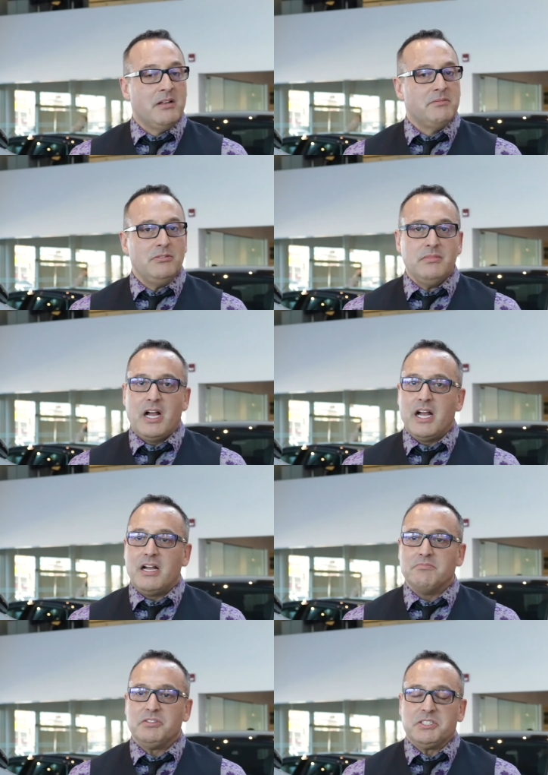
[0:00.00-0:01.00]
No,
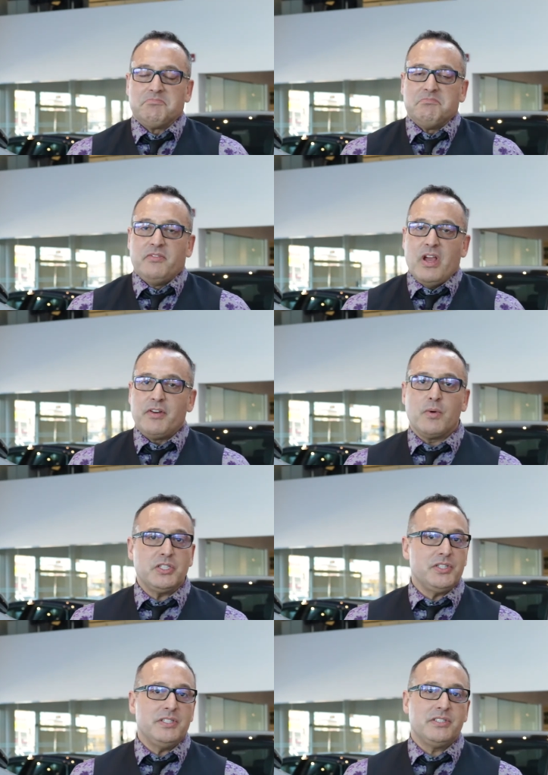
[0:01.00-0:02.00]
just if you have any
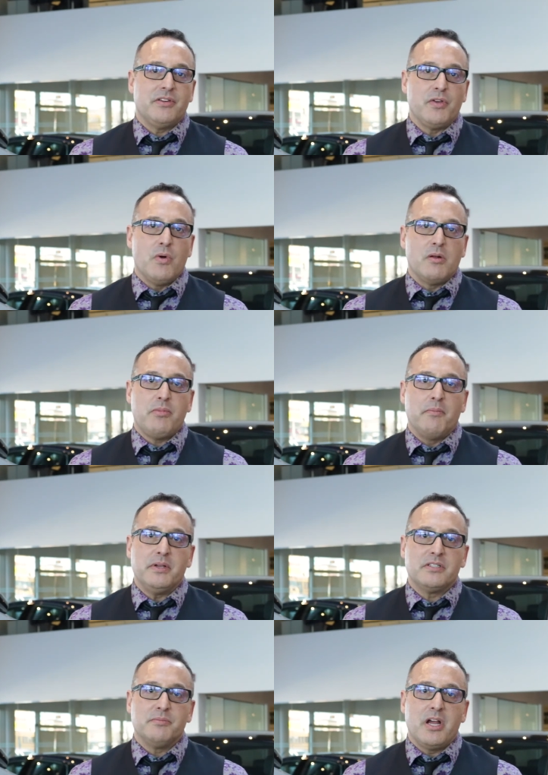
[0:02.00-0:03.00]
questions, if you want to pop
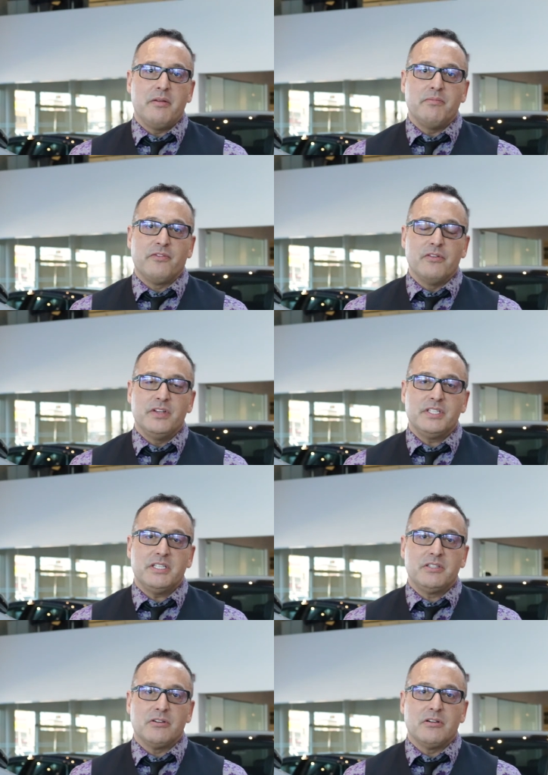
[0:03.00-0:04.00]
in sometime for a
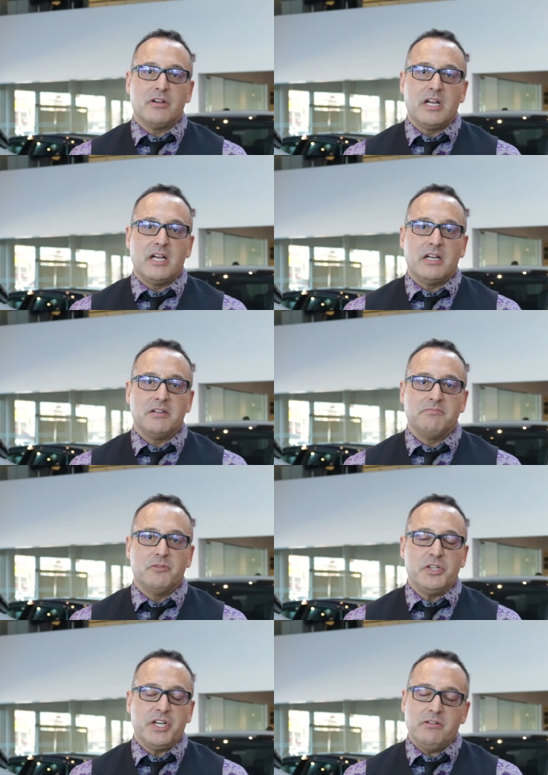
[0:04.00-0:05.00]
visit or
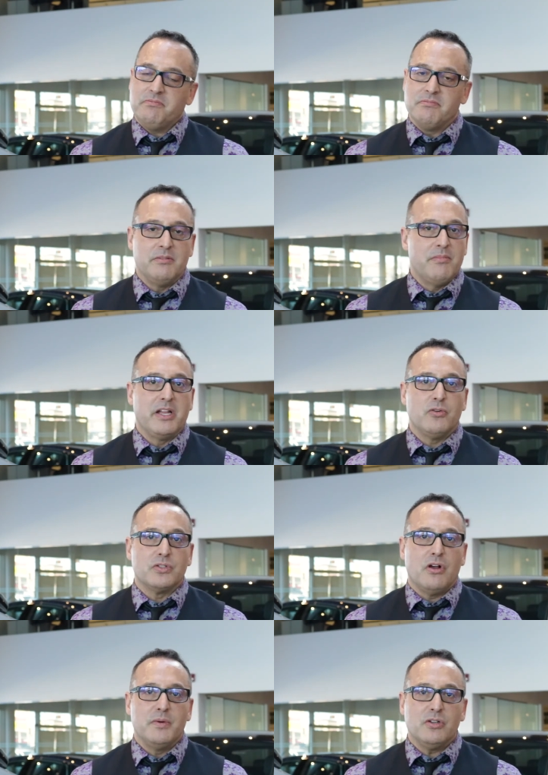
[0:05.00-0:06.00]
reach out, my
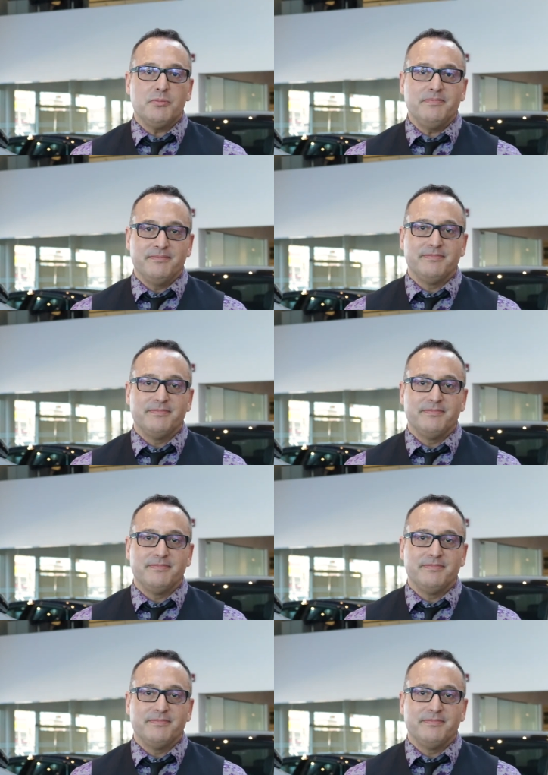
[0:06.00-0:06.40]
door's always open.